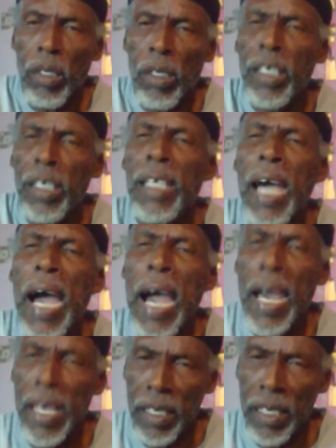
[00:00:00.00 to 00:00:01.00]
not an
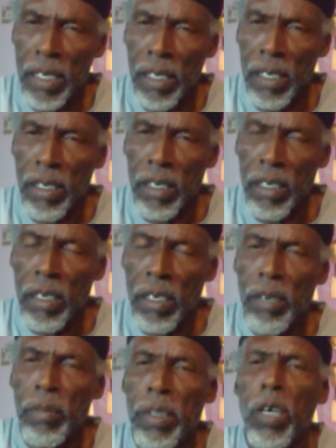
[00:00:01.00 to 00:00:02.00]
I,
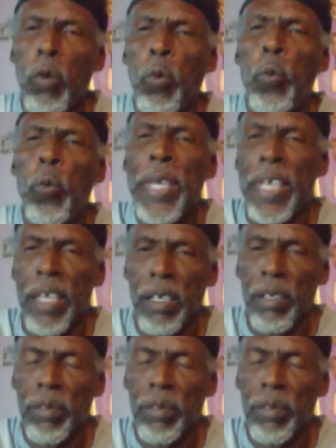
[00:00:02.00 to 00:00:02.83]
but a we.